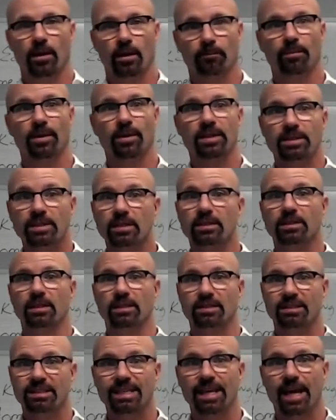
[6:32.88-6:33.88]

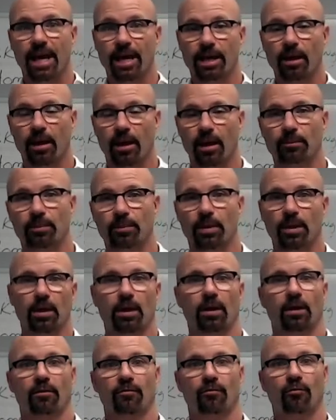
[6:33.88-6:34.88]
businesses set up
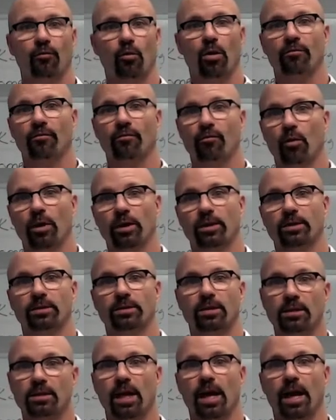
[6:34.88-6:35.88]
for voice to
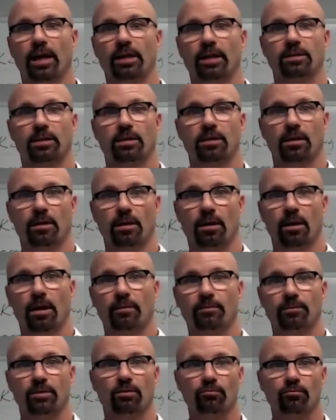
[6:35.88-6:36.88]
text
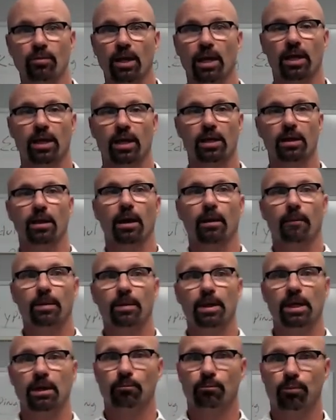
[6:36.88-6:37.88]
to really
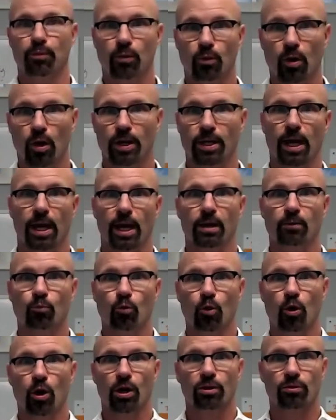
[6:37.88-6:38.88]
be employed and
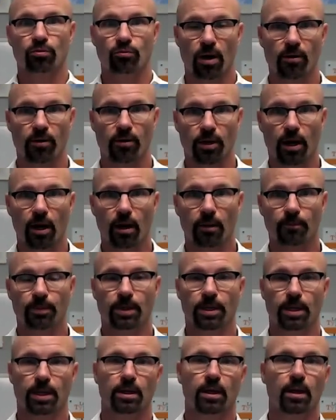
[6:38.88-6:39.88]
work throughout a
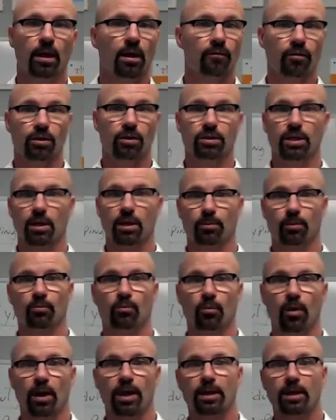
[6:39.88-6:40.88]
company. For example,
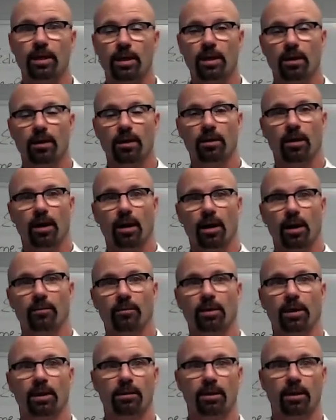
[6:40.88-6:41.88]
right here
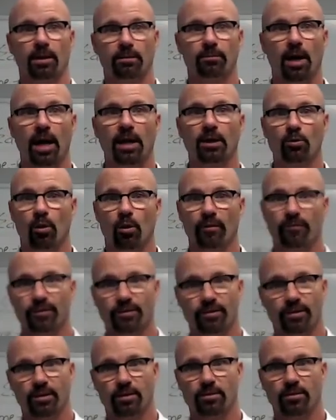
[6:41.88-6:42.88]
in my
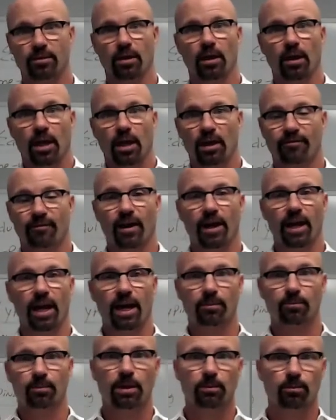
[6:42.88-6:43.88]
offices, if I
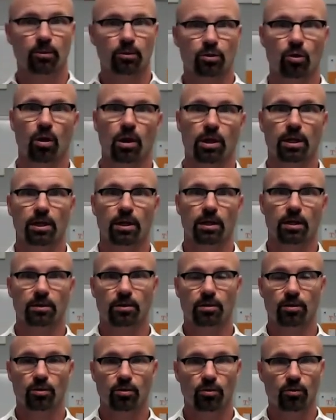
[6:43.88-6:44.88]
had people talking
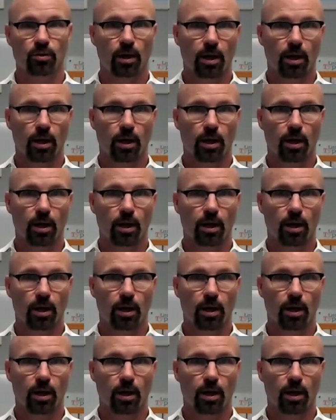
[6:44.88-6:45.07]
into